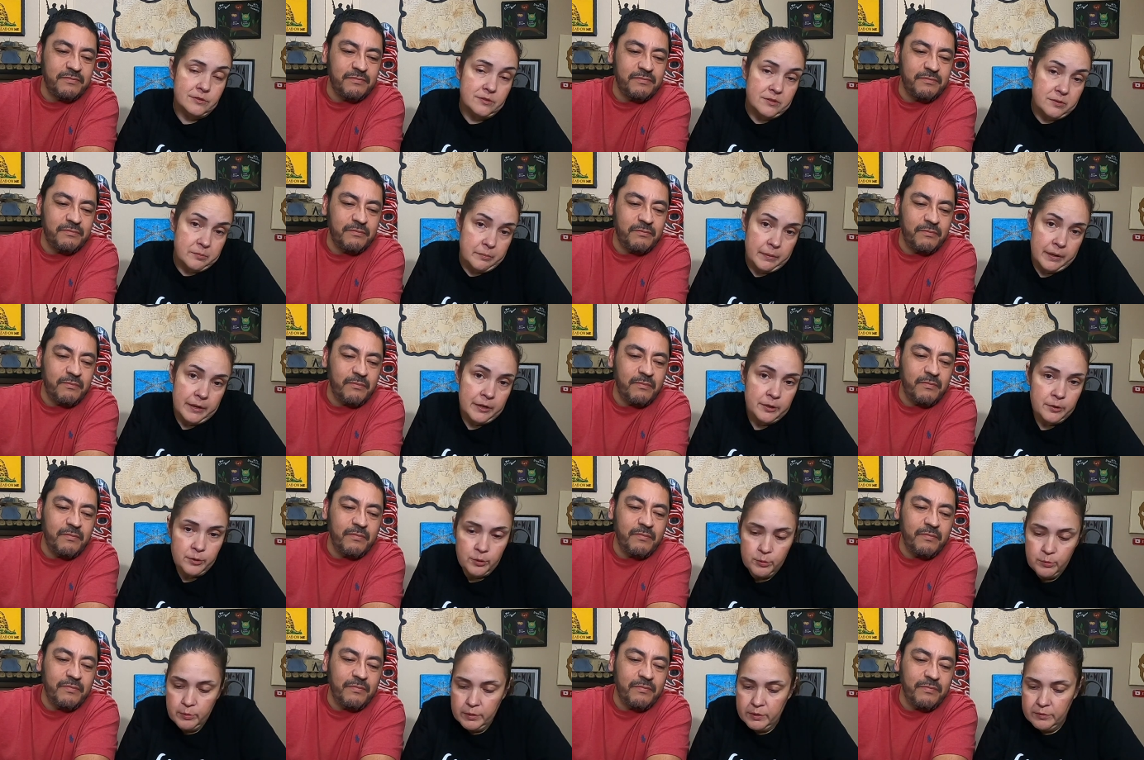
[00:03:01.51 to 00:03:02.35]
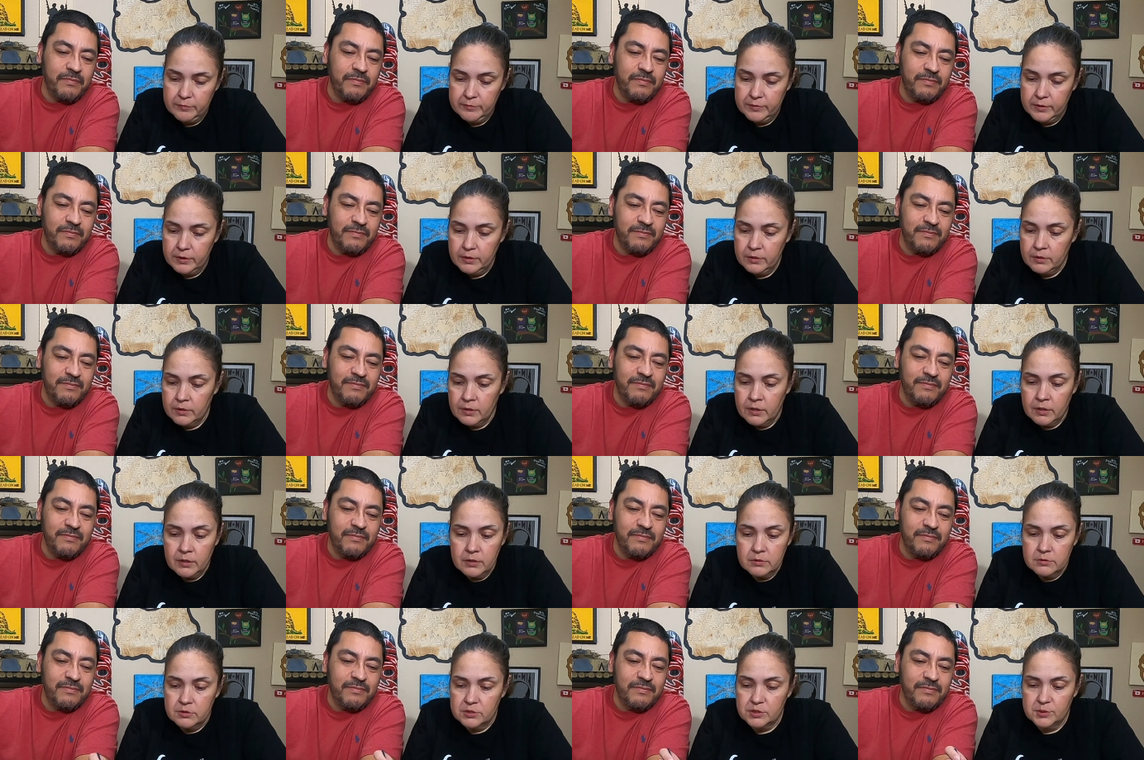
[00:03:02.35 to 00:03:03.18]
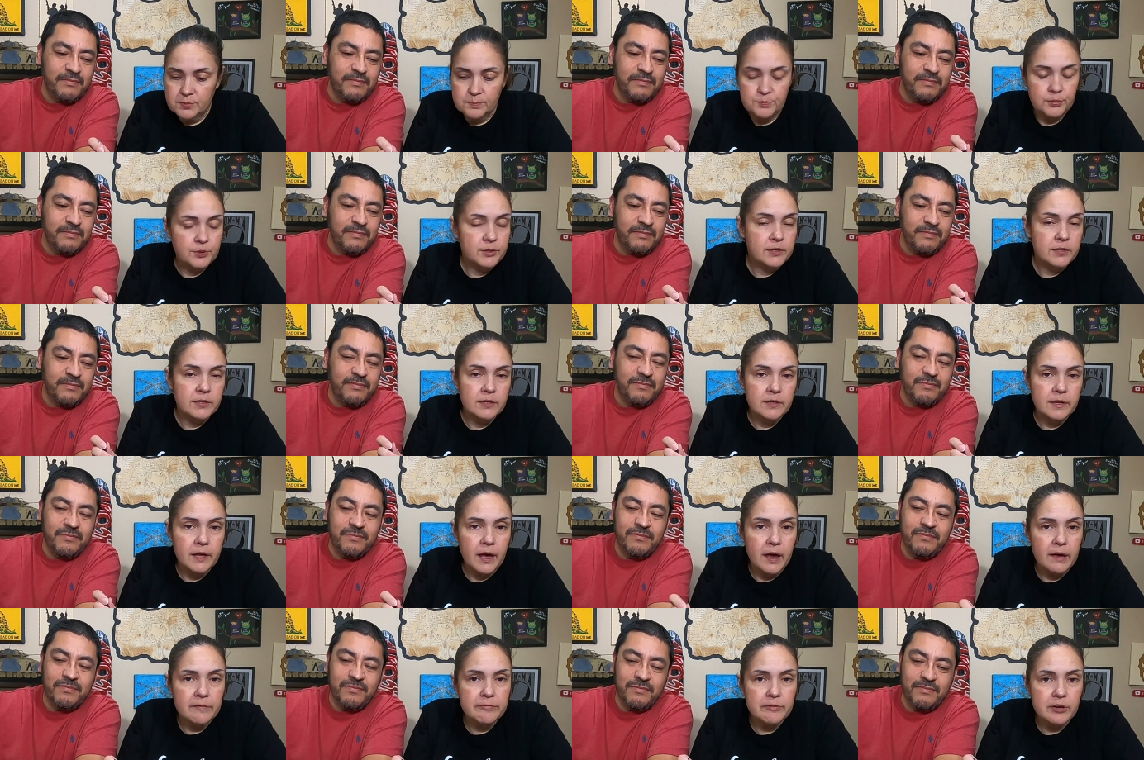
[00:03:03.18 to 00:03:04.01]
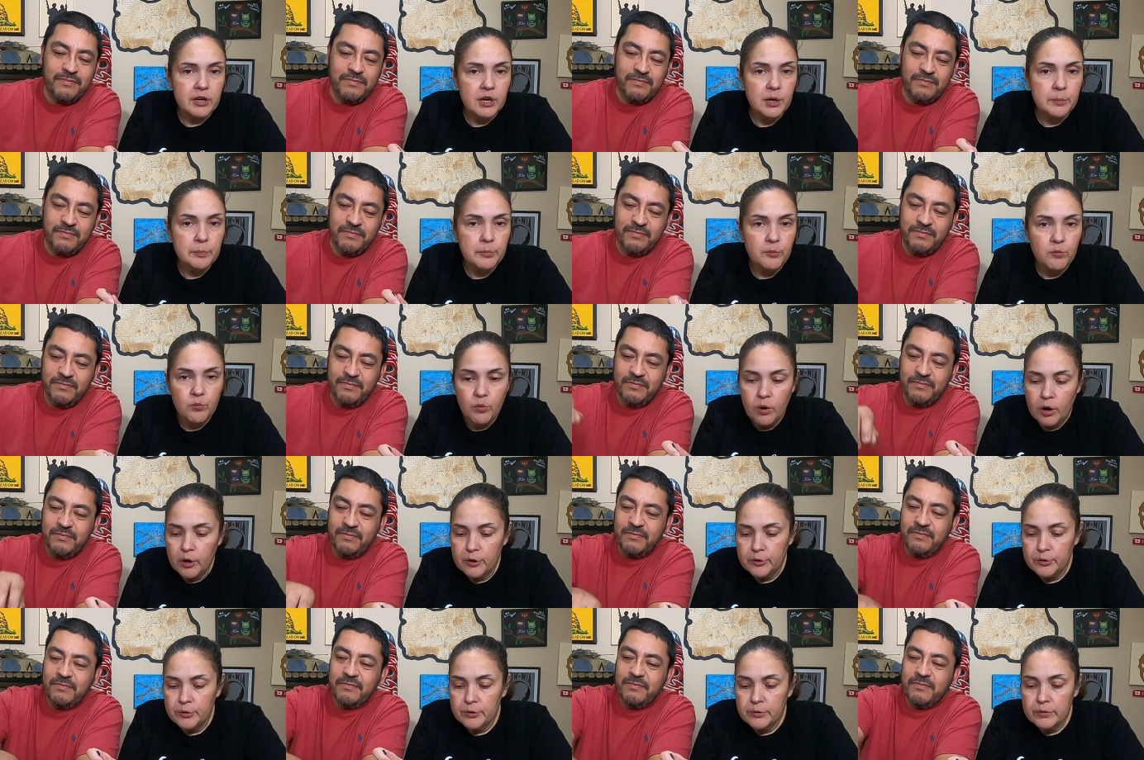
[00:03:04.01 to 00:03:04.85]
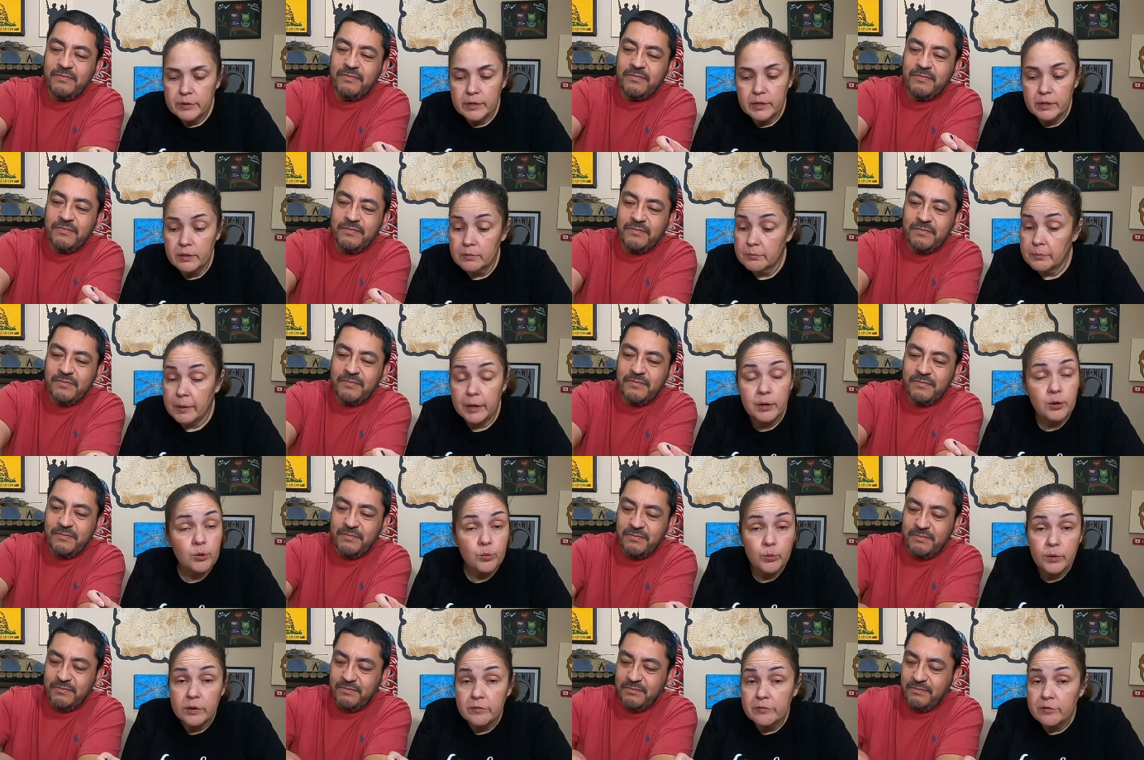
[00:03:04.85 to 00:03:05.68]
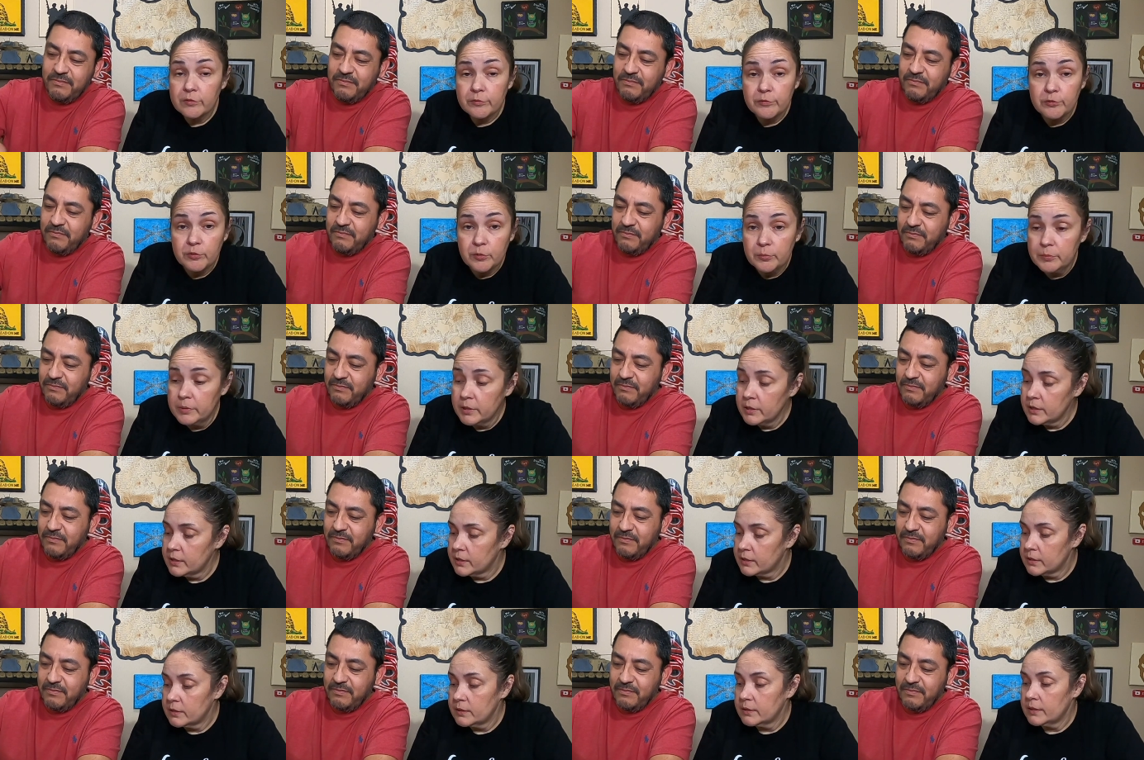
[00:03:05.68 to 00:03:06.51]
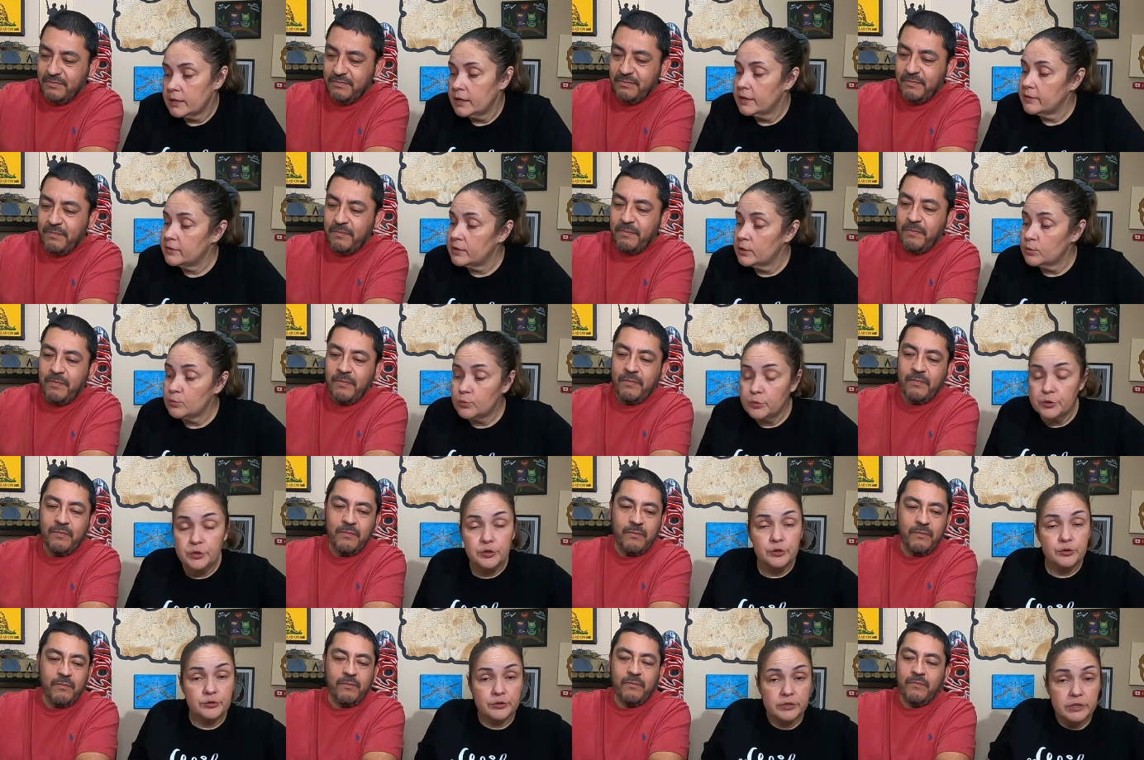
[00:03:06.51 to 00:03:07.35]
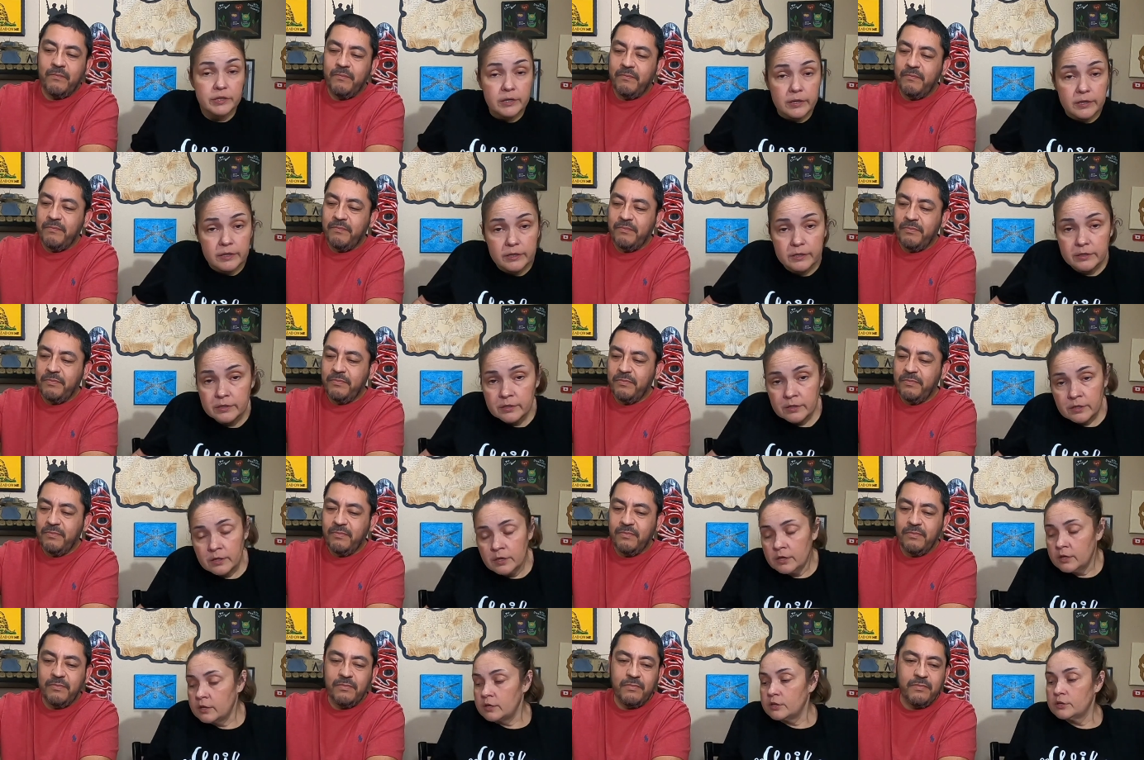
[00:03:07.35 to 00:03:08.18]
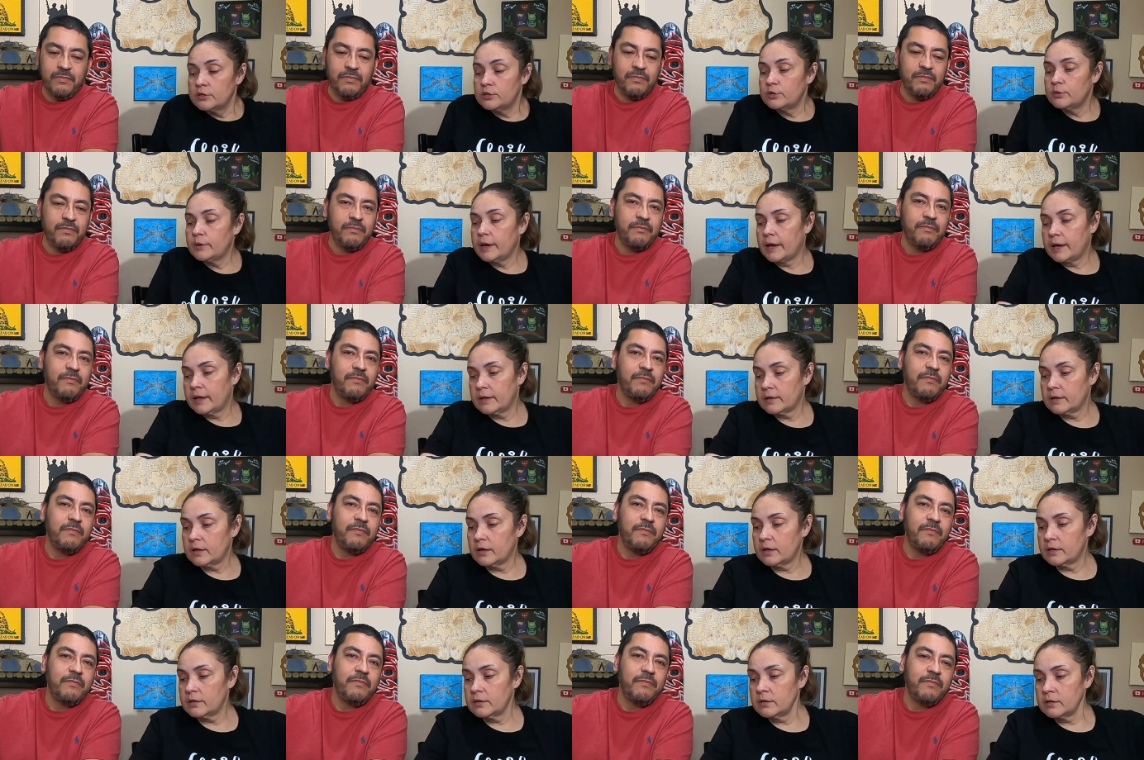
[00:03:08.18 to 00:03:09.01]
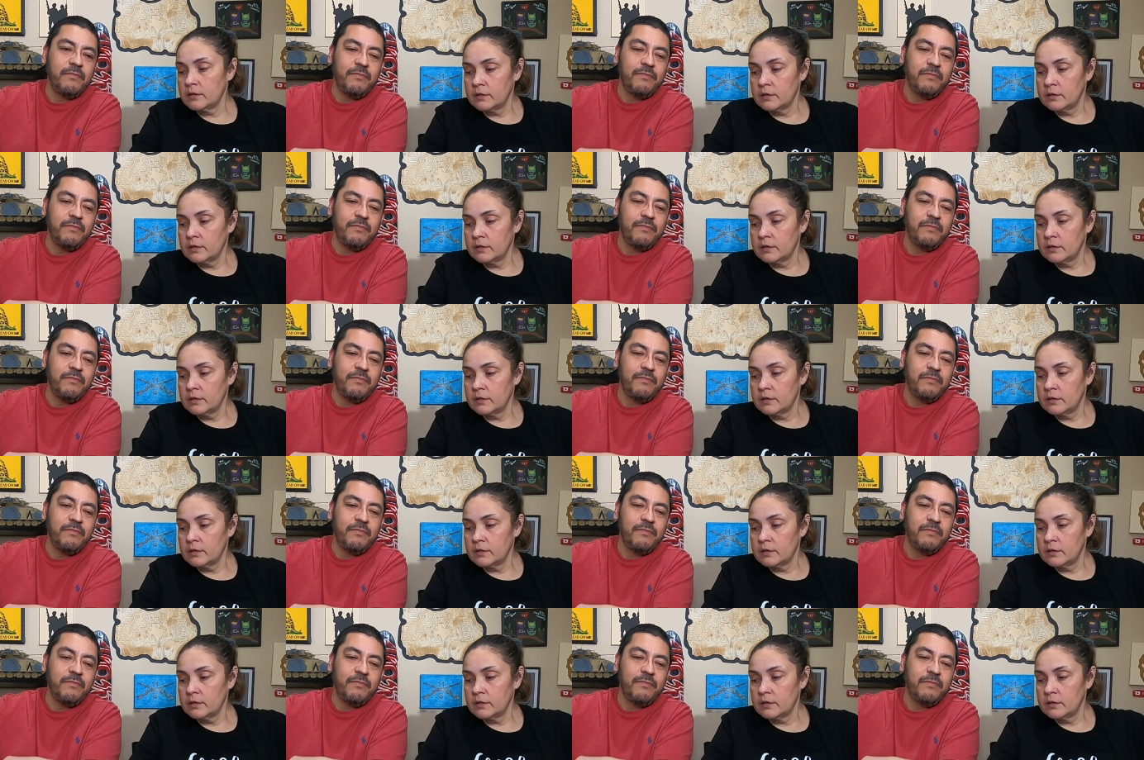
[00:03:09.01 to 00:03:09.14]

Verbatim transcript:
Speaker 1: you to microwave it. Just put in half a cup of water and microwave it for a minute. And then when you're done, you add on